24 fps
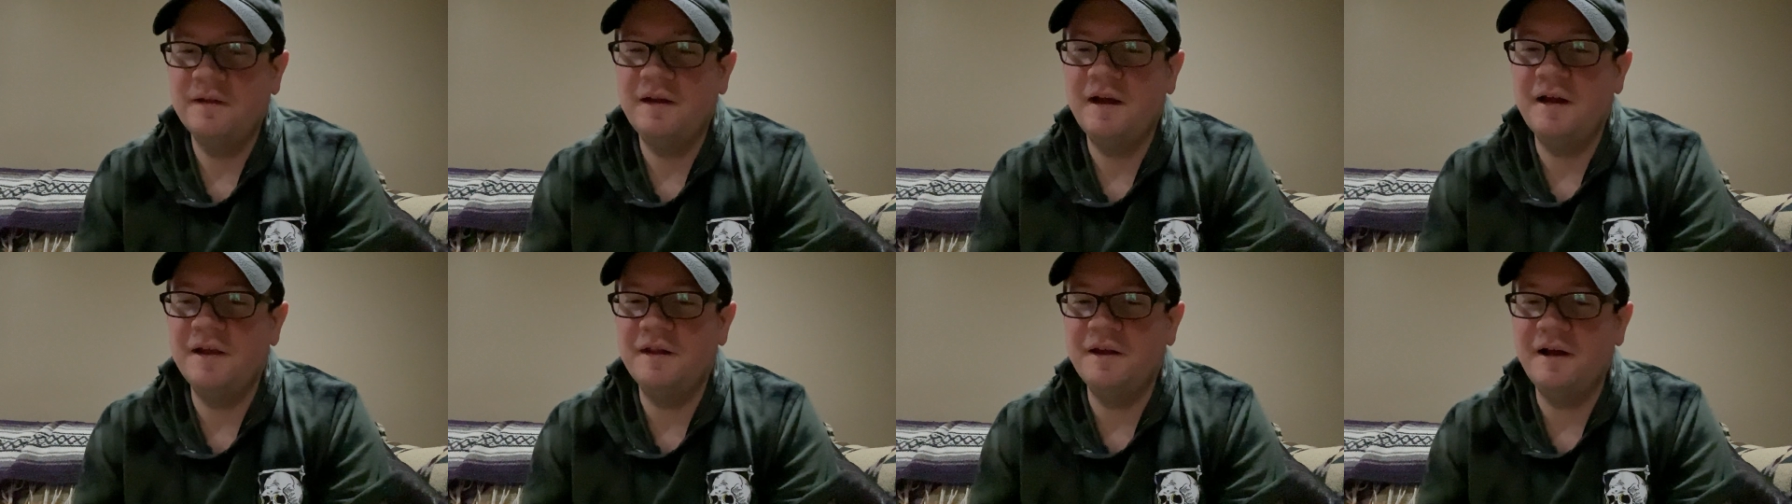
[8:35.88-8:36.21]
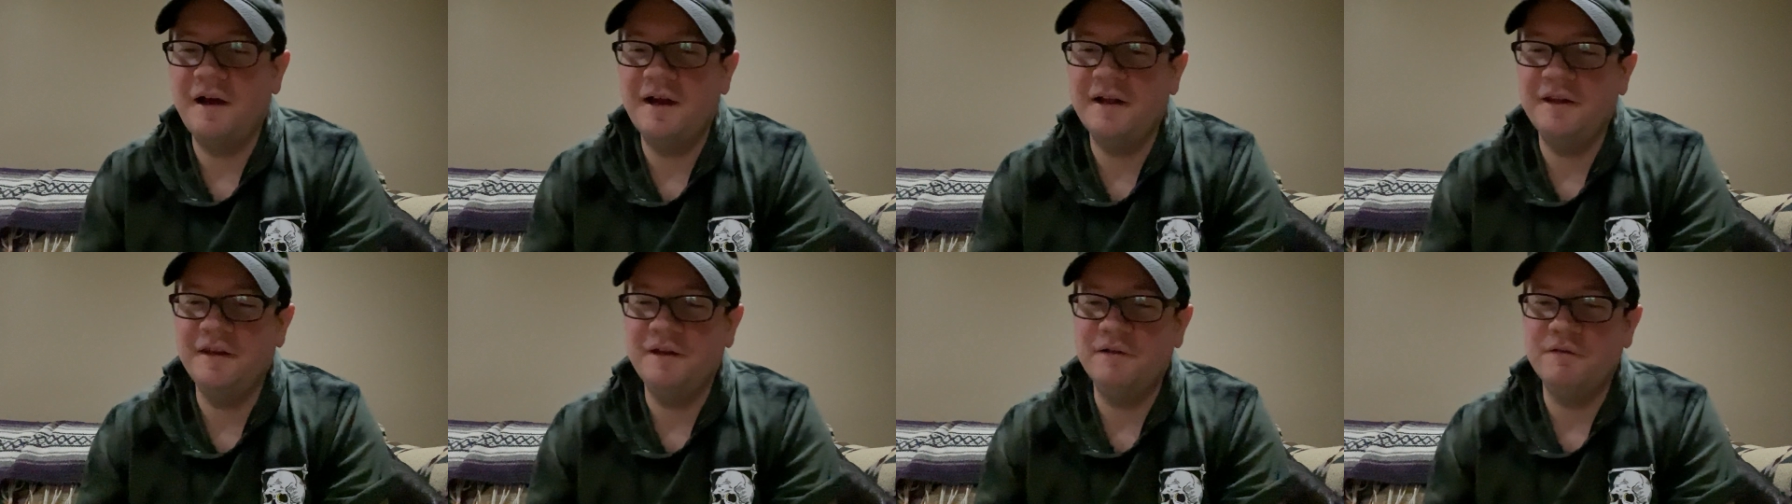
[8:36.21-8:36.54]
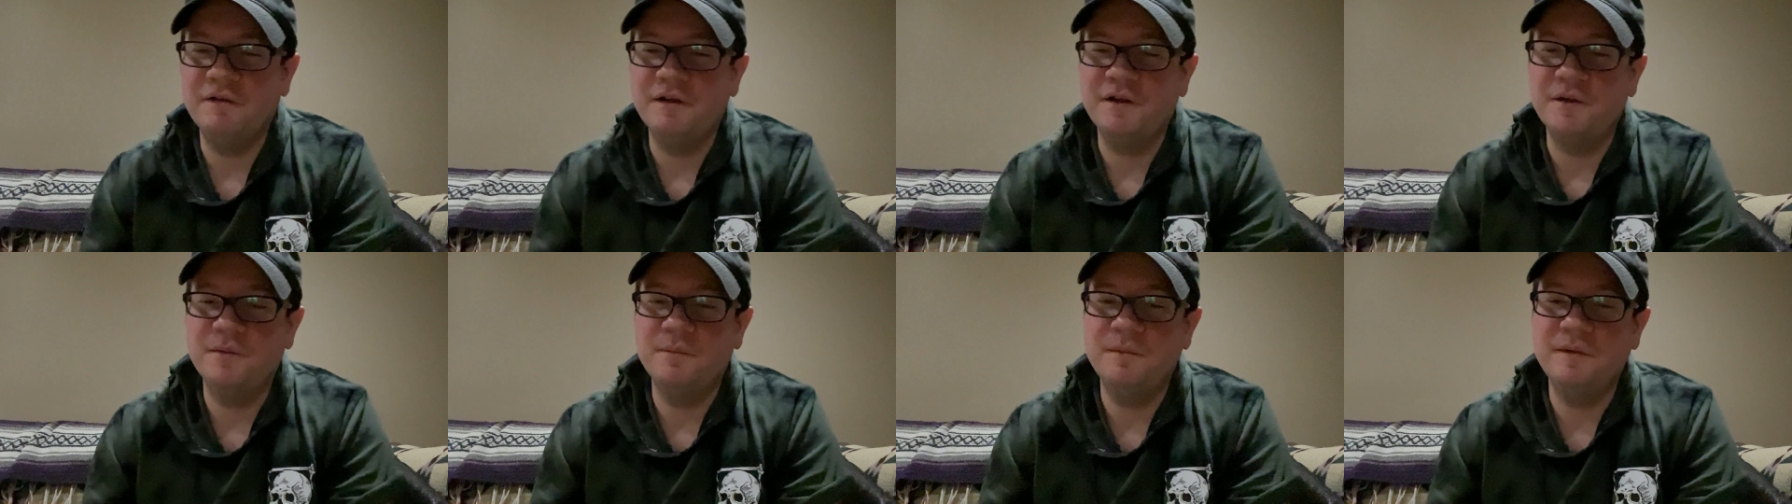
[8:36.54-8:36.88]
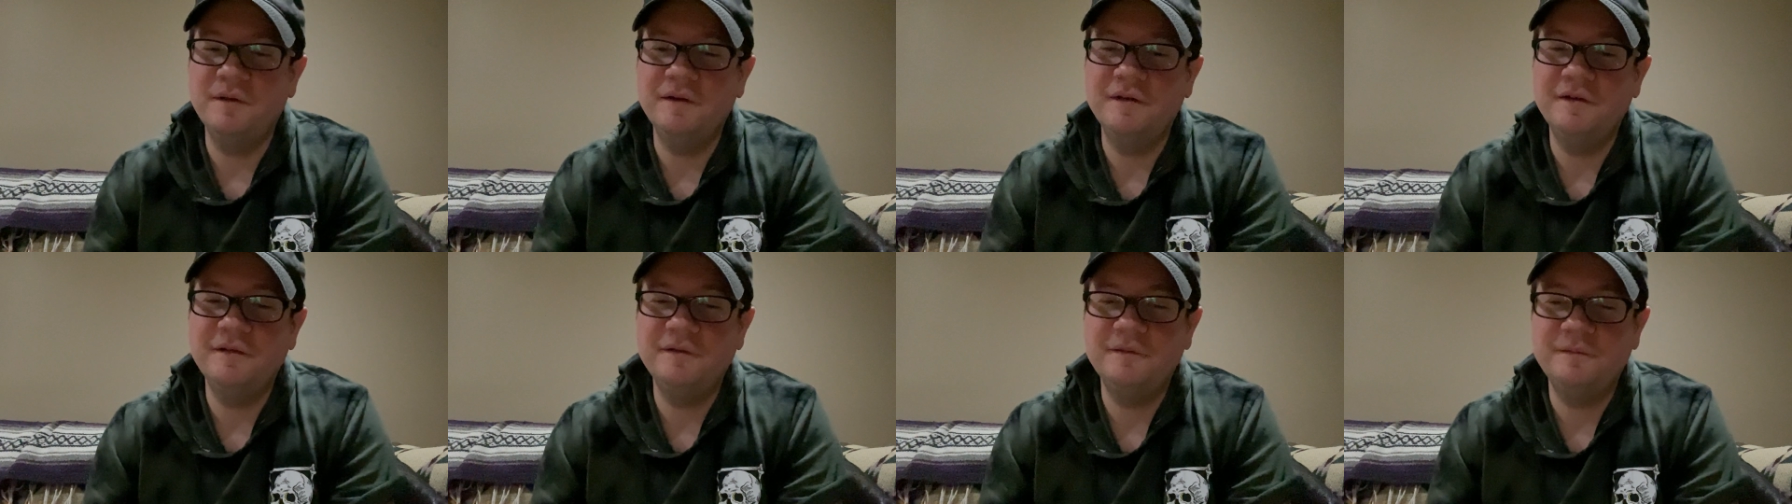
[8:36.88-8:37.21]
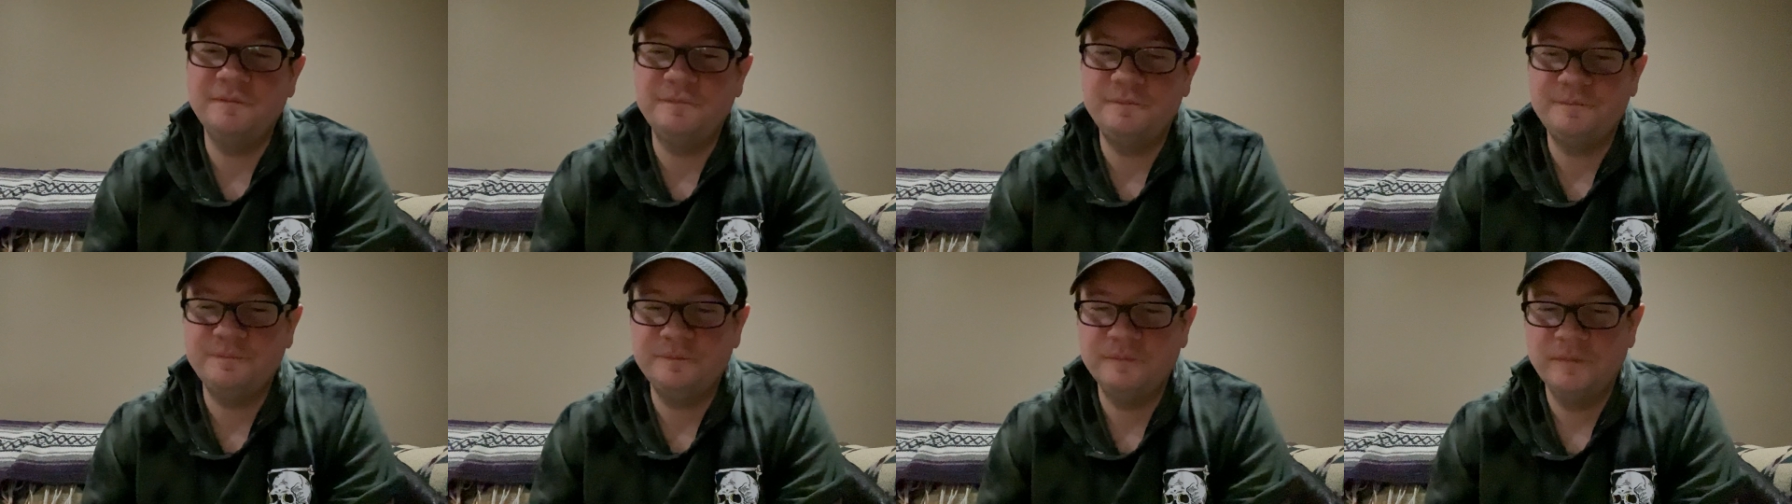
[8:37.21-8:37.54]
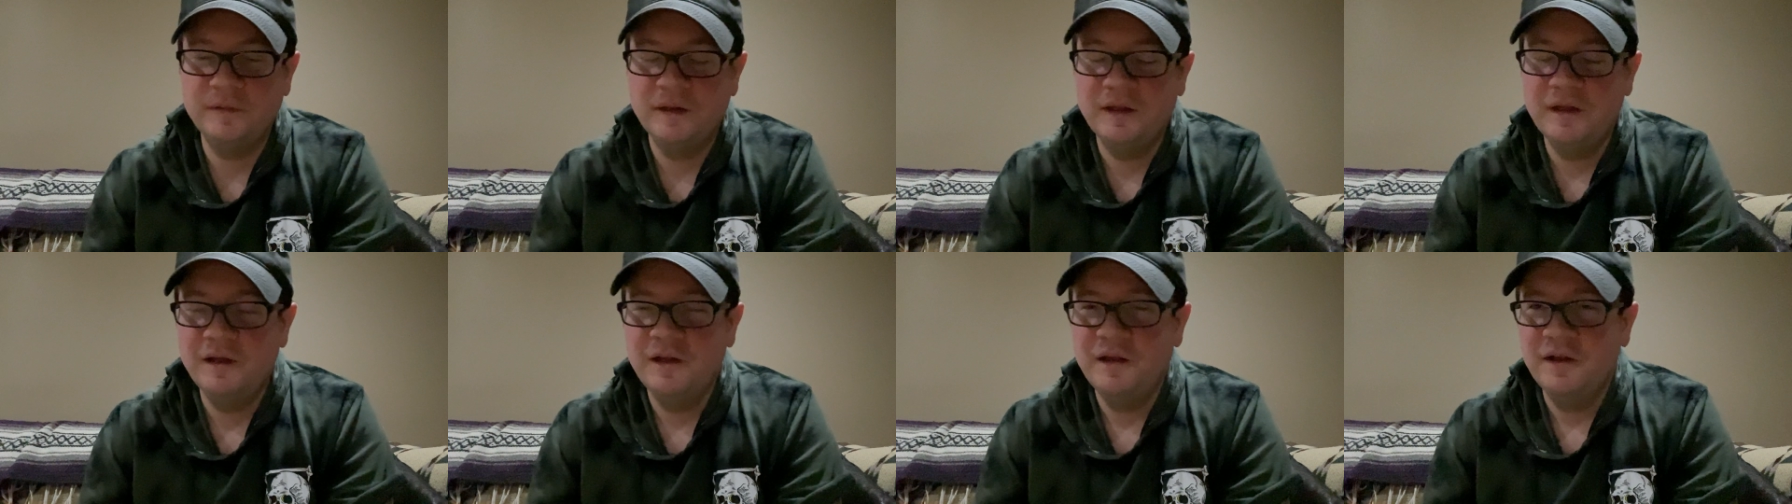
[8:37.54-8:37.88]
I highly recommend it.
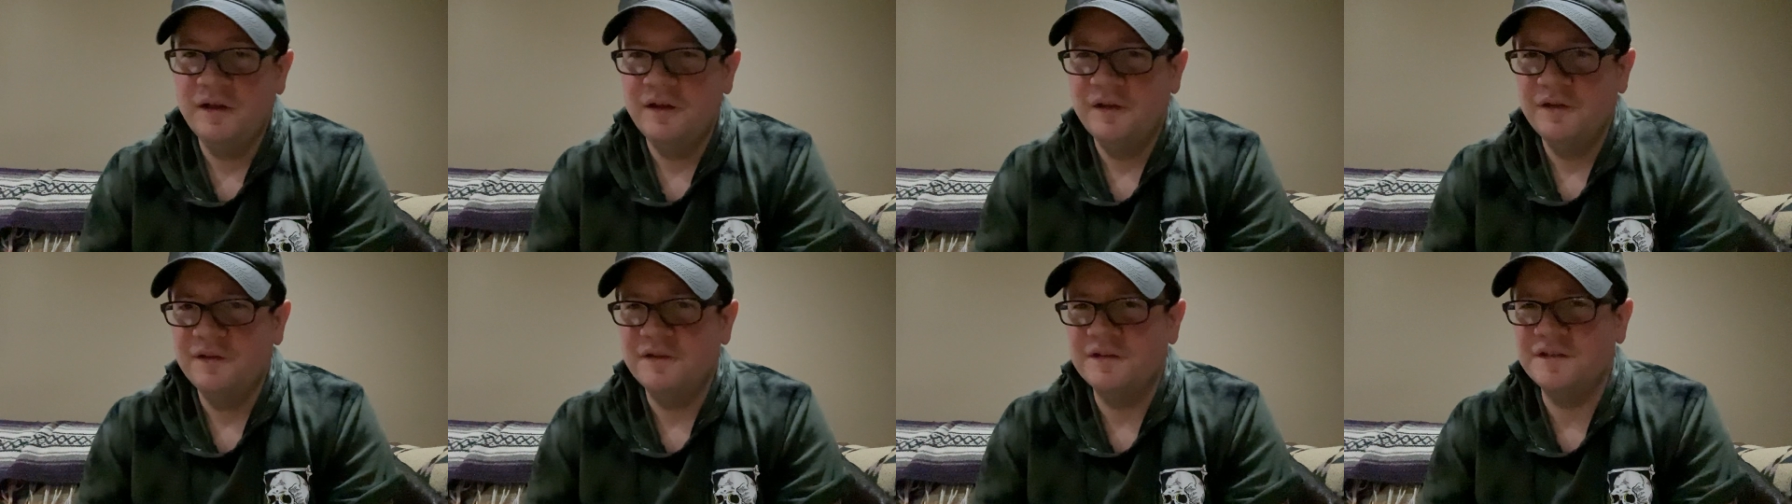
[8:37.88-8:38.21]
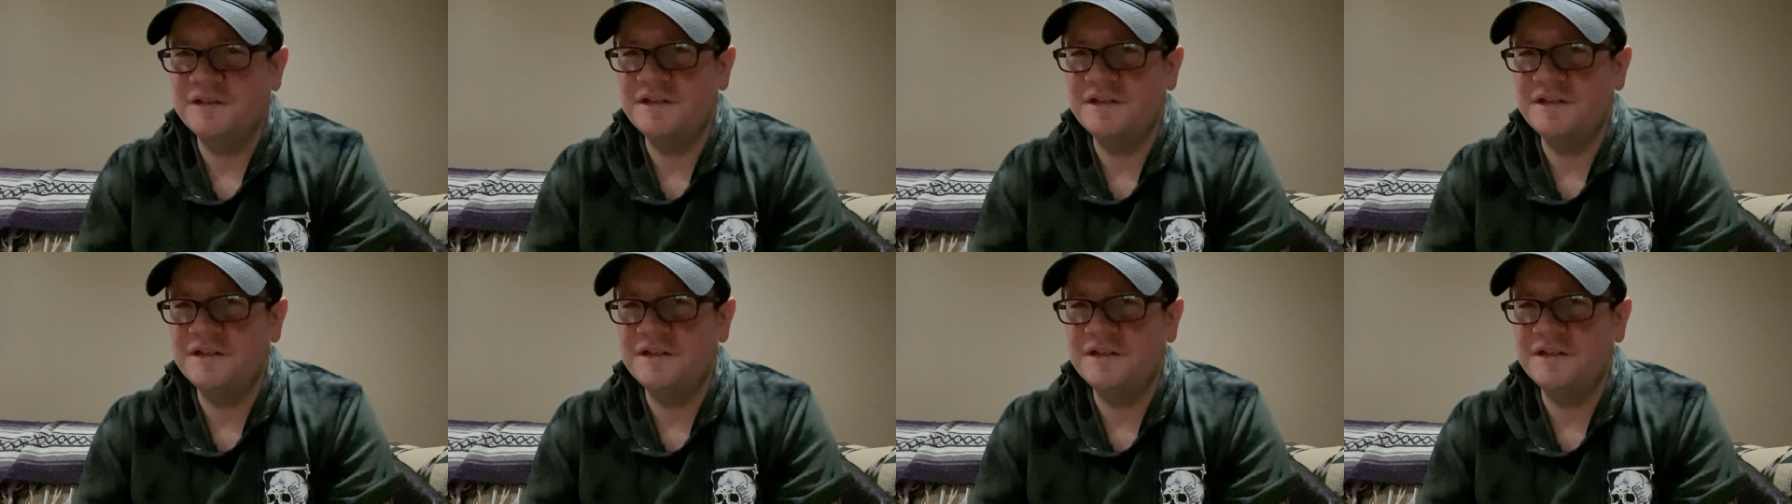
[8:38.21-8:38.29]
The